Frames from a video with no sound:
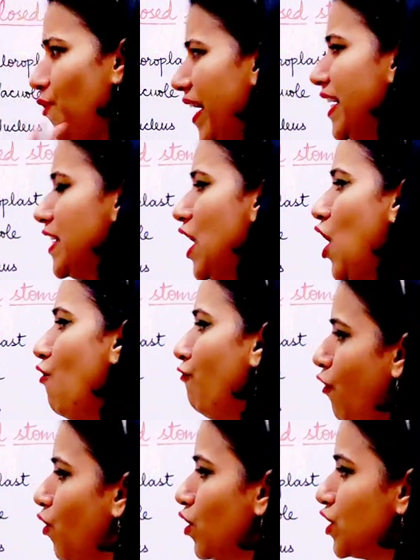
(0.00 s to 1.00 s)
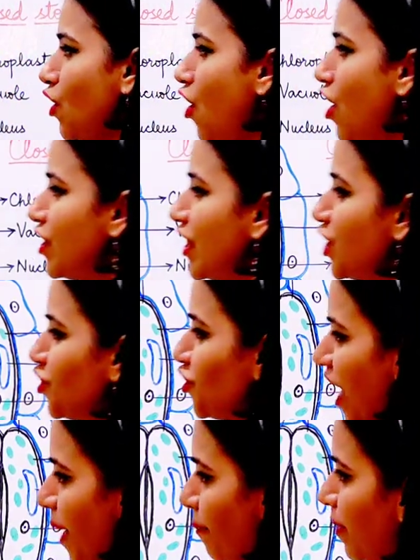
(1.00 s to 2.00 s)
Right now focus on the
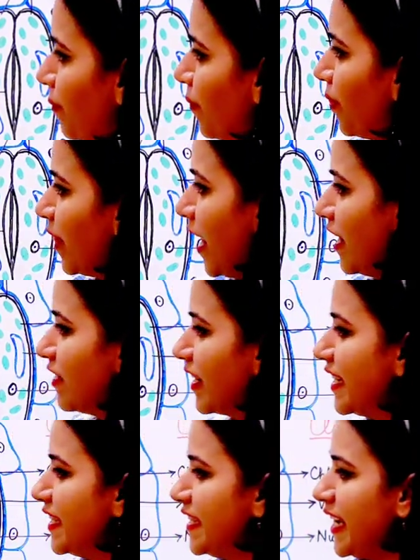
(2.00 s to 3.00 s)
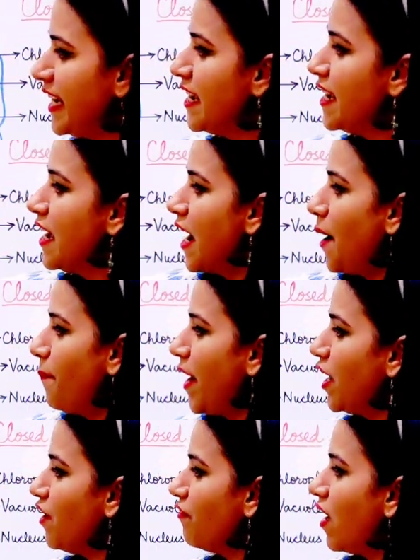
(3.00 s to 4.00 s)
shape. As you can see, a
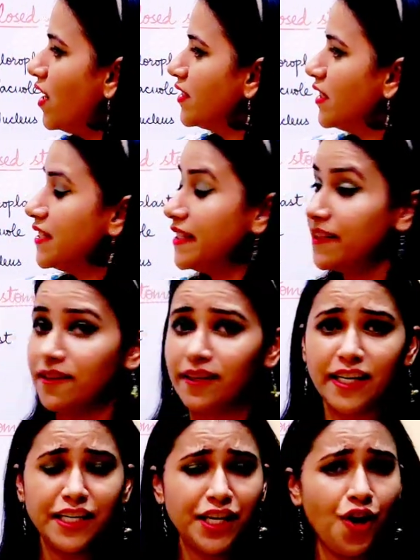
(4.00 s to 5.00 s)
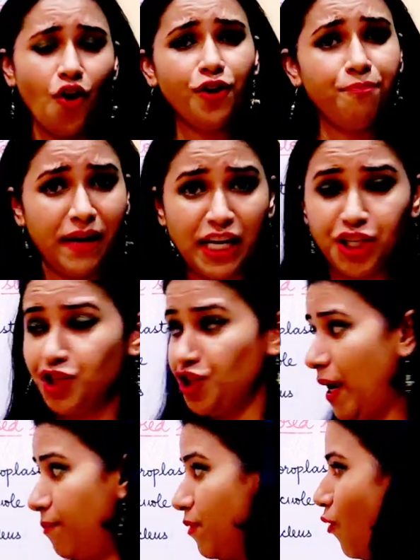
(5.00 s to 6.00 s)
pair of guard cells that are kidney or bean
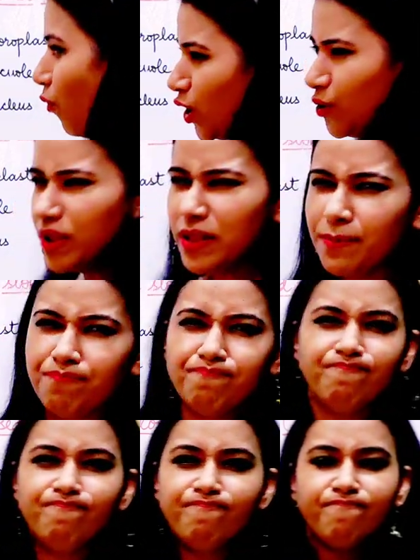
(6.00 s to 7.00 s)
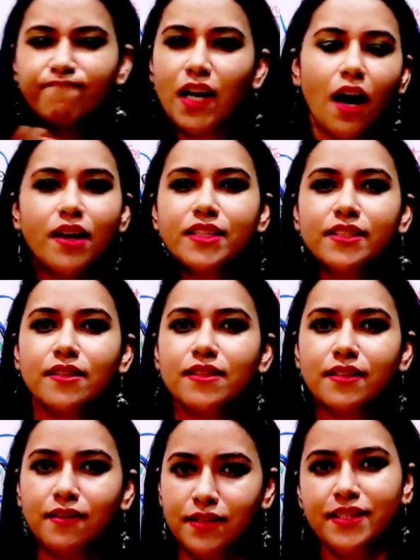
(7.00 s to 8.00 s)
shaped. Now what do the guard
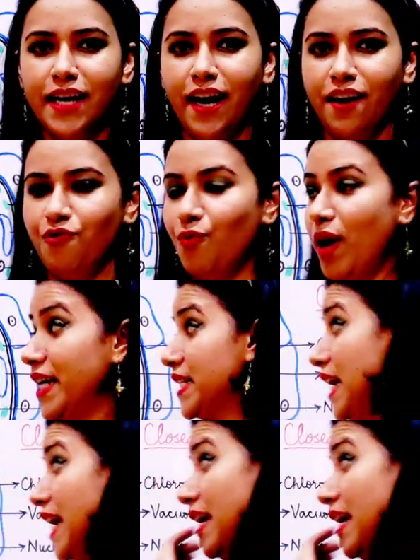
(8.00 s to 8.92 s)
cells contain, right?